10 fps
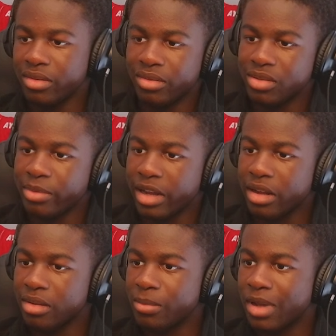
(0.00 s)
It's bad
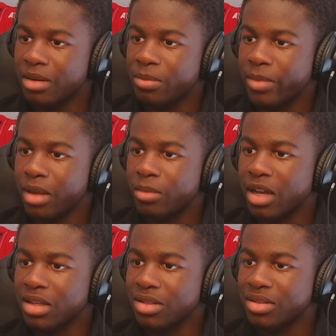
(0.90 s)

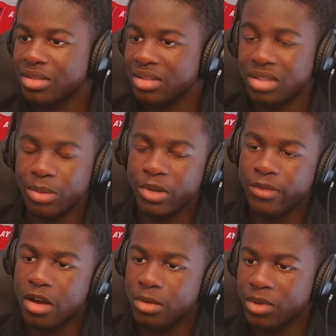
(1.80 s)
practice. Same with
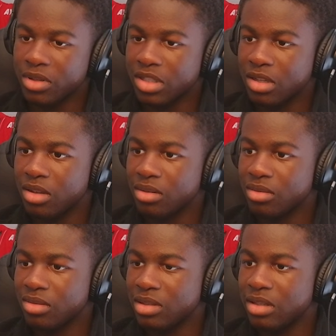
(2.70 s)
Fog, because that
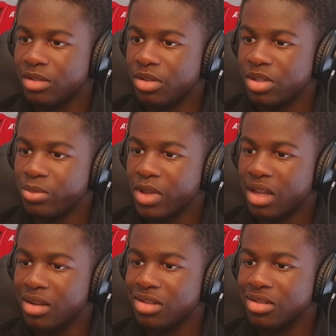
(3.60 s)
is literally just
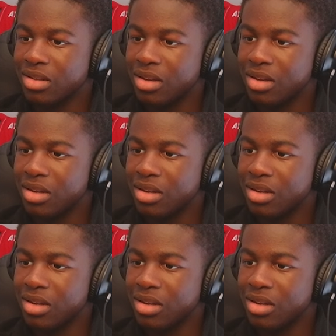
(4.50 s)
blindness.